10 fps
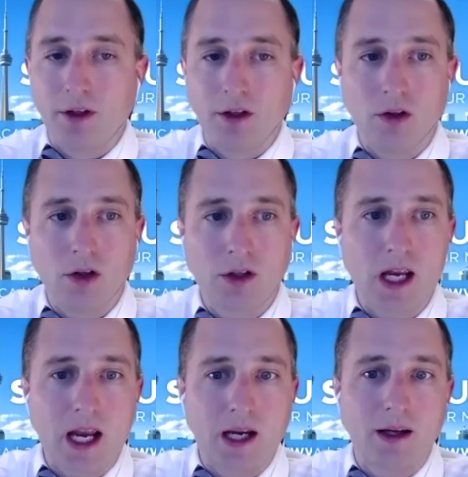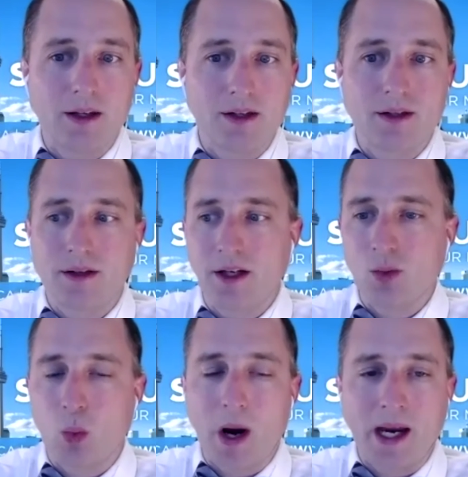looking is
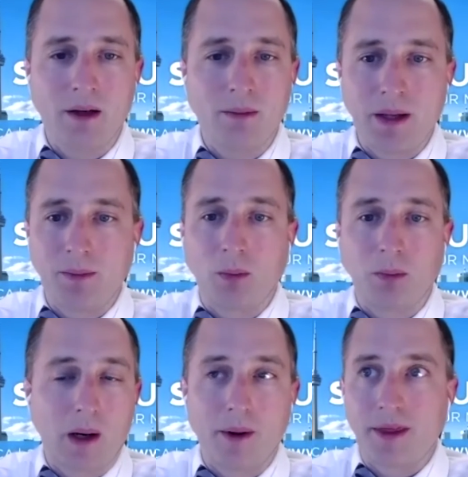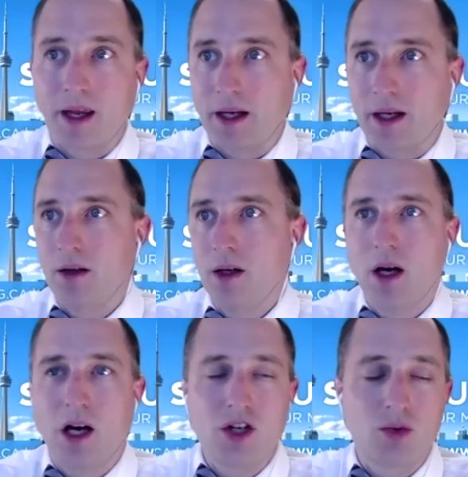waned. People probably thinking,
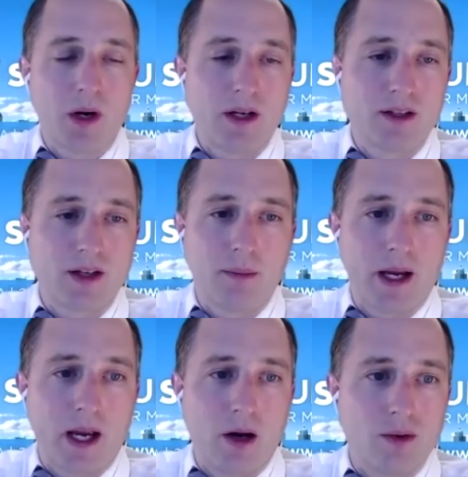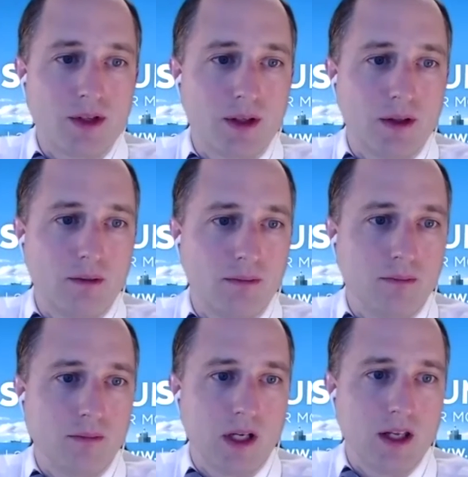I'll just wait to sell my house
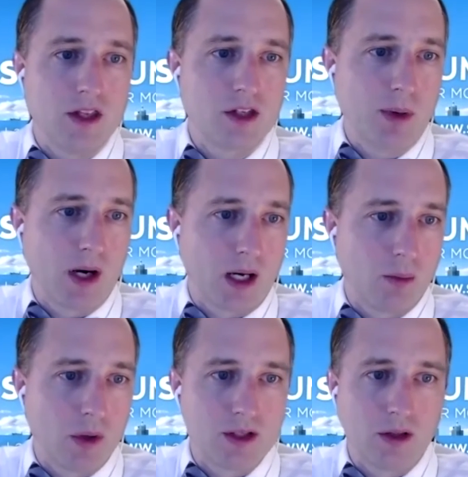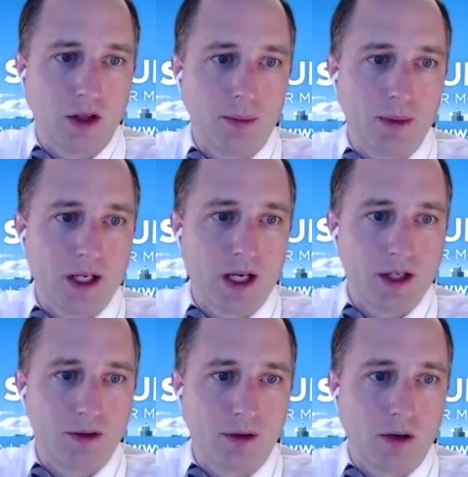in the spring when it's a little bit
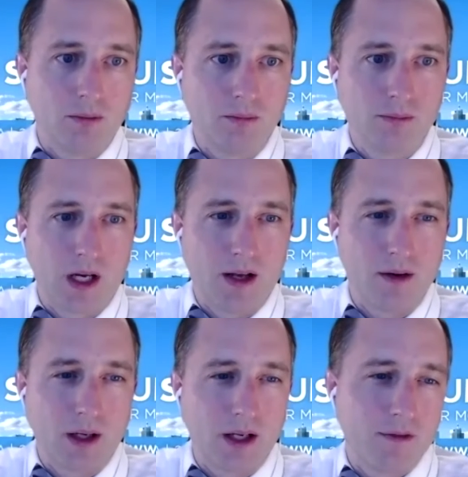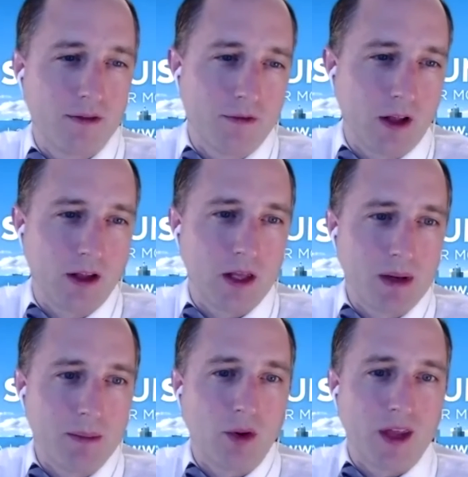nicer out. I have a feeling that
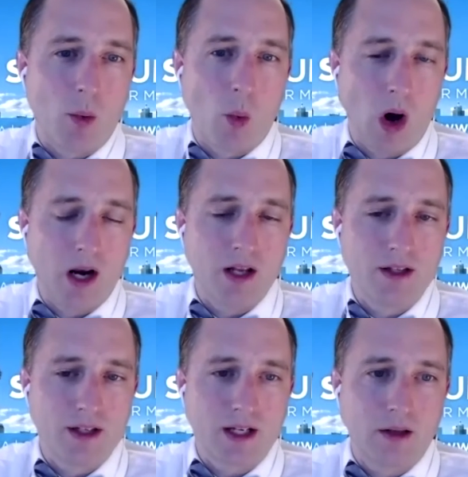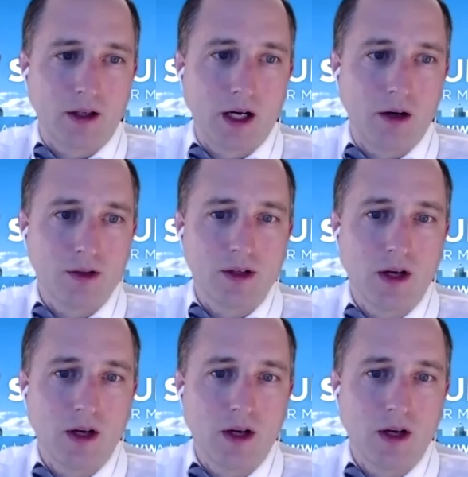people that wanted to sell their house